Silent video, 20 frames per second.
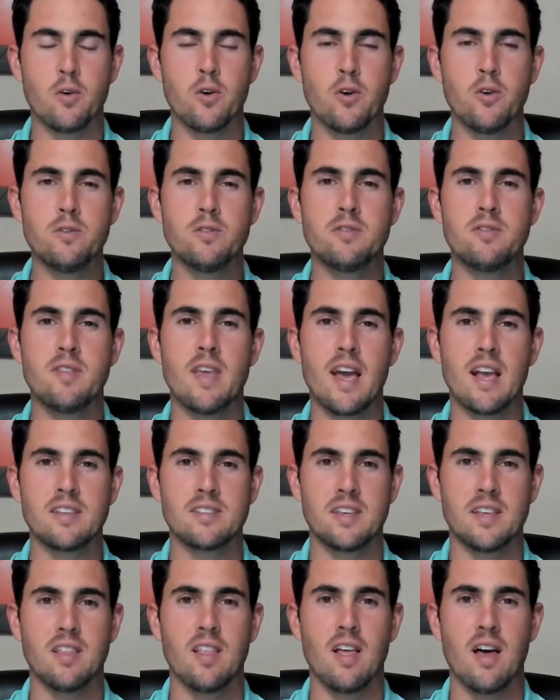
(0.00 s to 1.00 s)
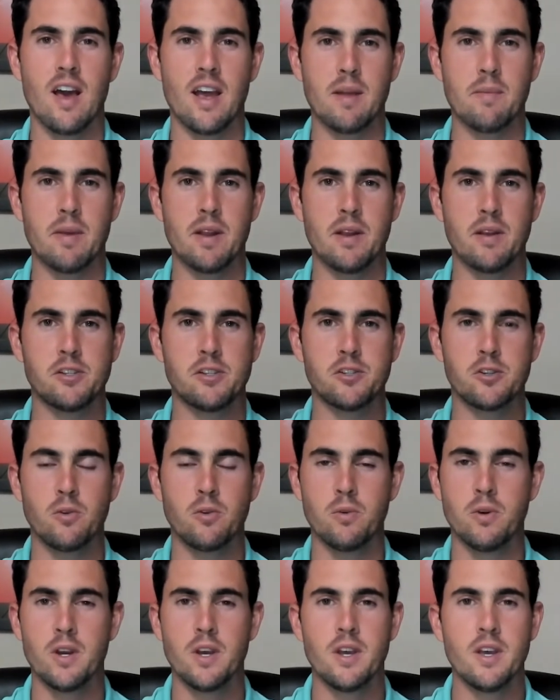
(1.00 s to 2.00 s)
Who's next in line? I mean,
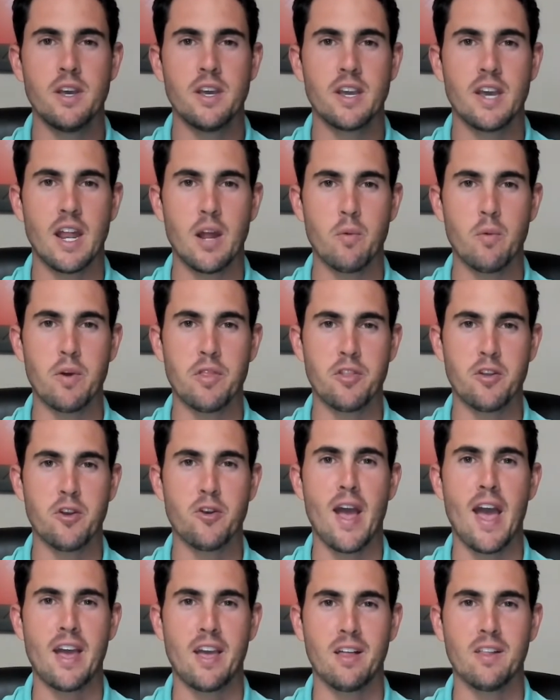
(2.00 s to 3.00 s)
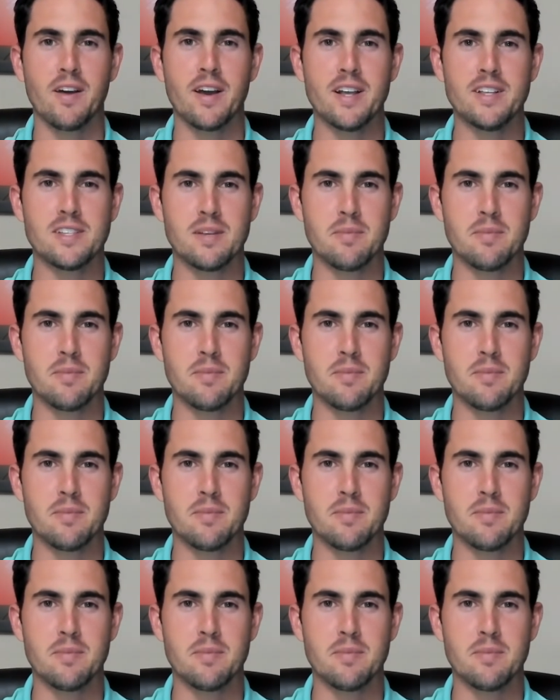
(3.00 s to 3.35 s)
Drew kind of went through your accolades.